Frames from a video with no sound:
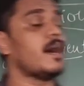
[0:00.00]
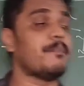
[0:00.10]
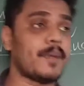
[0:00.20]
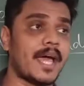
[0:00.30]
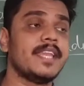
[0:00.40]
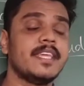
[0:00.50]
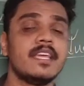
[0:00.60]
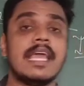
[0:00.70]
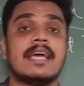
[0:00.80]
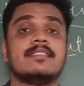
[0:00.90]
planning
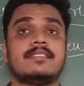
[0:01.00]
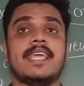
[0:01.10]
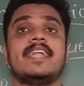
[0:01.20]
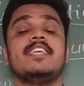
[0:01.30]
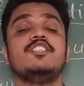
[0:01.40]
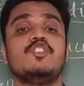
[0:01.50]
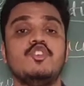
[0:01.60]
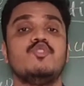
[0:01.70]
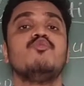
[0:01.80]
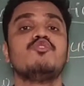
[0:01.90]
that is
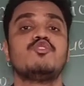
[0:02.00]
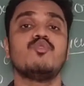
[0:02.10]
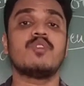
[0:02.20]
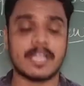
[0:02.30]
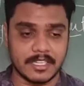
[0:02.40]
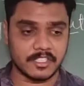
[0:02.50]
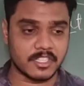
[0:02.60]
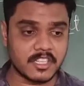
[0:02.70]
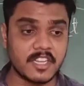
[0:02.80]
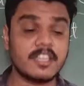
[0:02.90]
used to
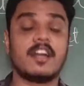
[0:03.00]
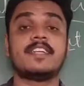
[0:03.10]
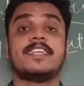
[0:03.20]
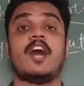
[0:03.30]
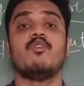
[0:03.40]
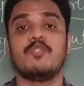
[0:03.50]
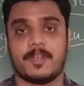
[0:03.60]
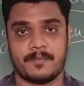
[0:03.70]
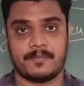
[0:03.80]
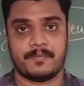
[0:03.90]
construct a town
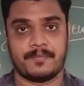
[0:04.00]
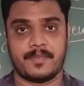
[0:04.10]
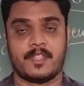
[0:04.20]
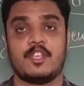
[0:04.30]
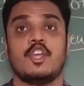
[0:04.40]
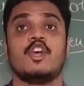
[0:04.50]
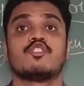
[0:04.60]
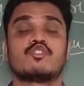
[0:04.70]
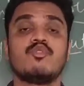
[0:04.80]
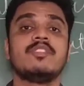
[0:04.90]

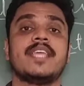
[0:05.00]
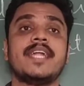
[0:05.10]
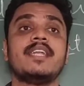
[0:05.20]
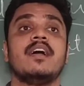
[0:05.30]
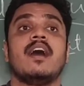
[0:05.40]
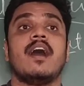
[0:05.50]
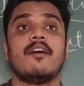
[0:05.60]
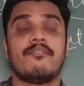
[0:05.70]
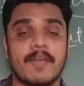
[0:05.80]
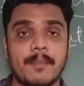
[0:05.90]
so that
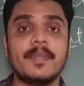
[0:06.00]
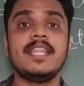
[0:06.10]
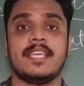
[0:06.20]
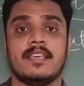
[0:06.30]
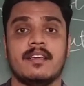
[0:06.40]
a family,